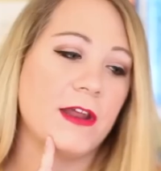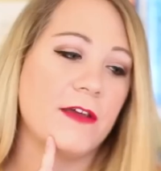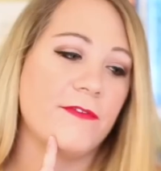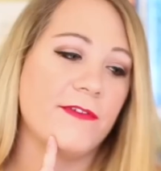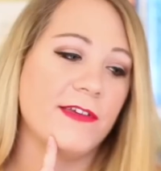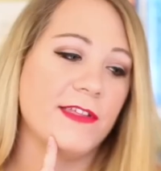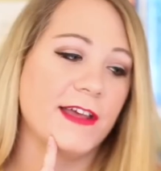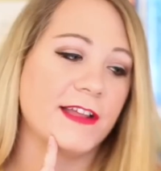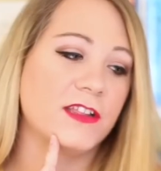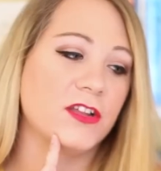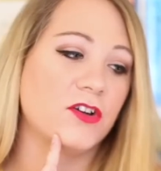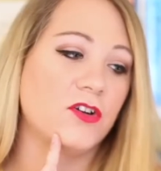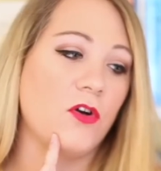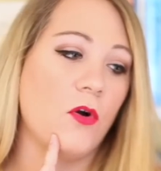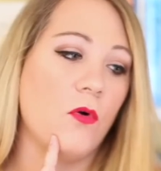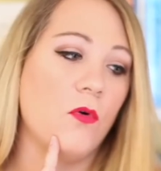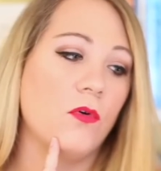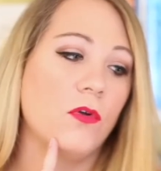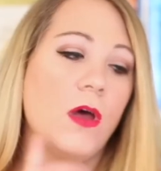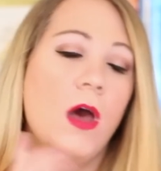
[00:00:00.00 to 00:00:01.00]
I feel like the
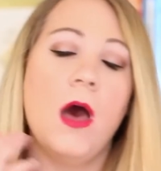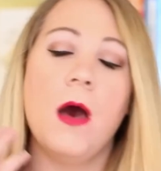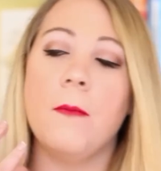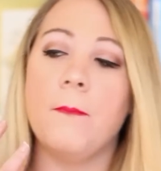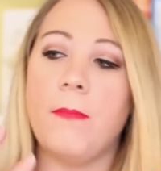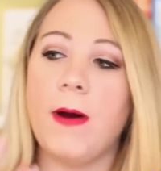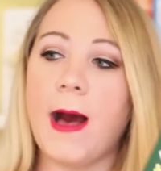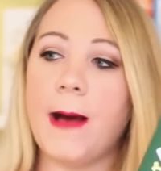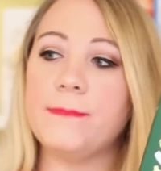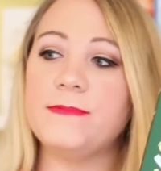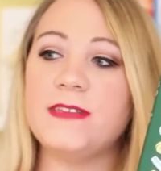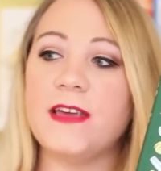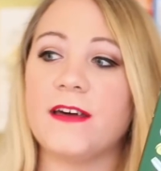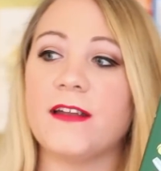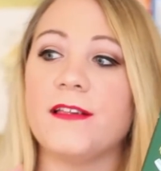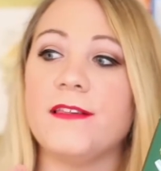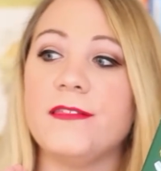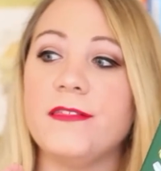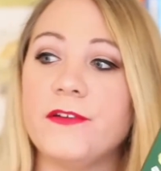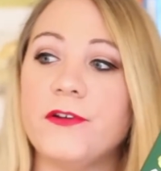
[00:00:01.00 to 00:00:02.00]
gold popped
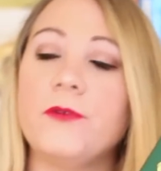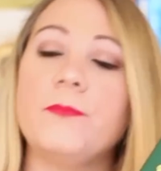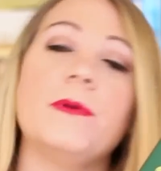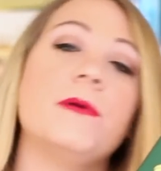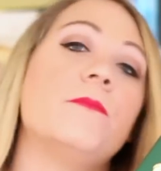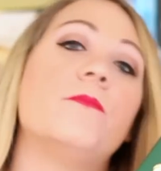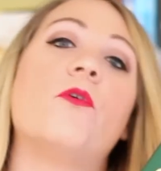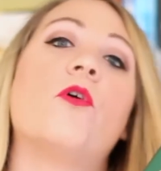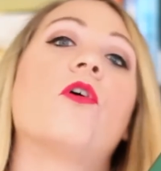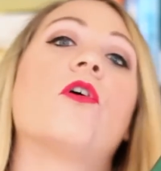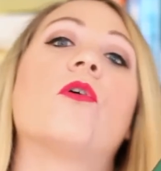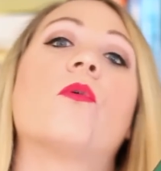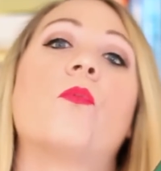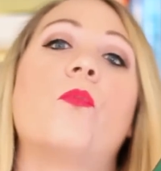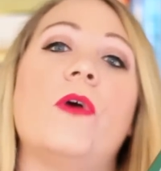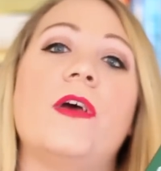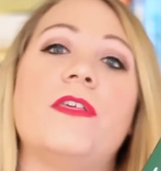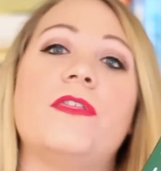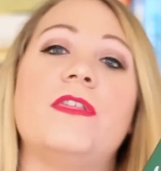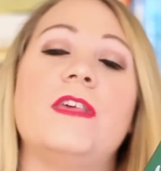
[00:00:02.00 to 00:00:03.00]
out a little bit more
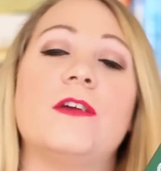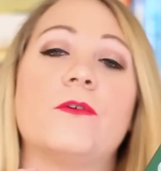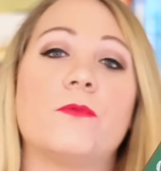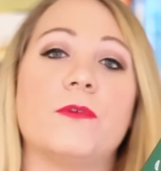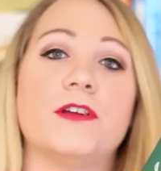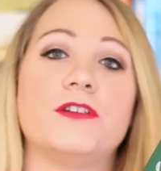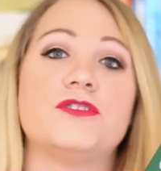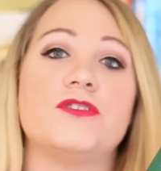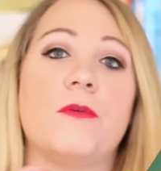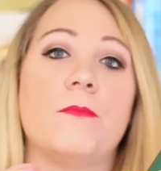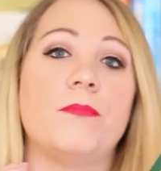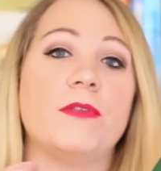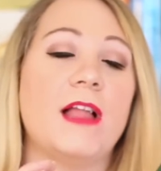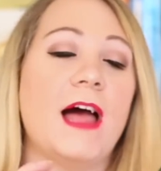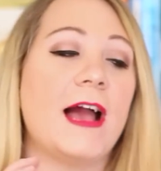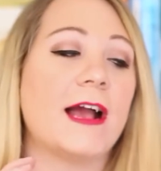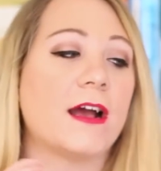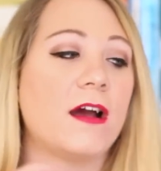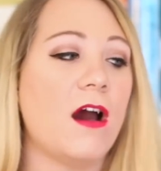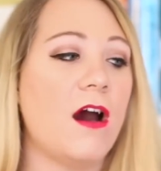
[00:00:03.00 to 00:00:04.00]
with the original
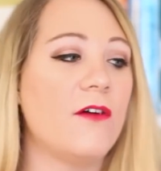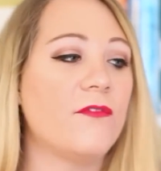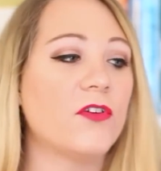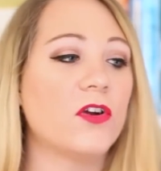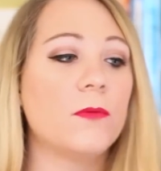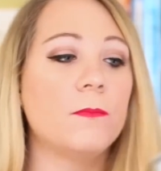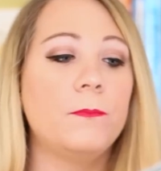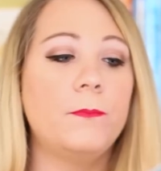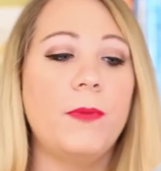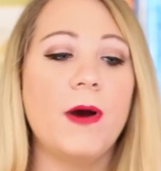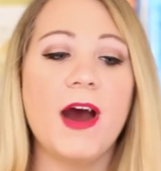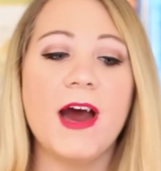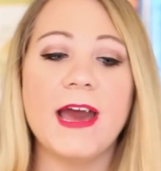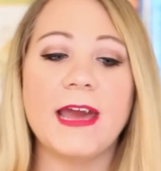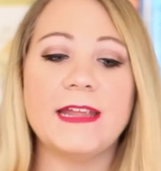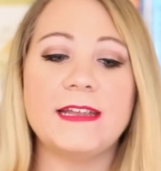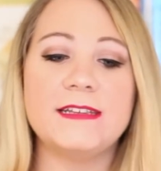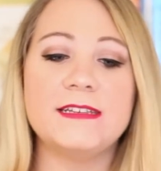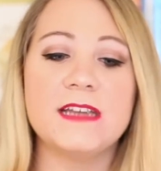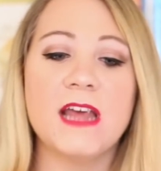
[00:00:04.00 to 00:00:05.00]
black cover,
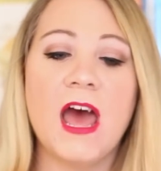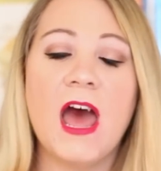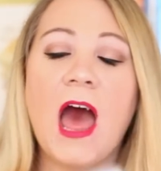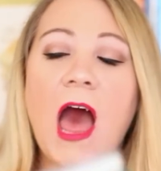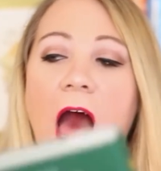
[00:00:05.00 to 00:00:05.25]
but